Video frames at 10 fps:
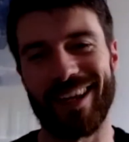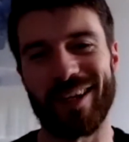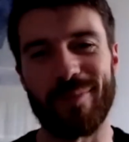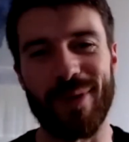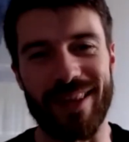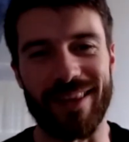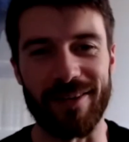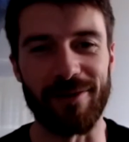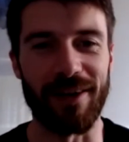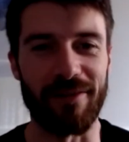bit that
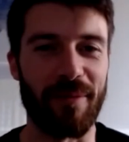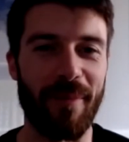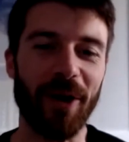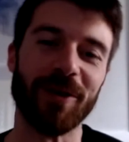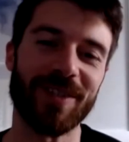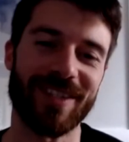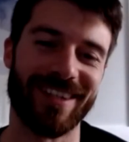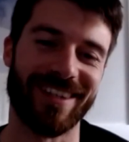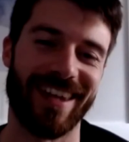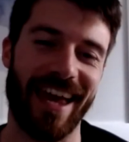you love the most.
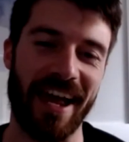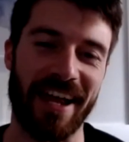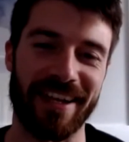And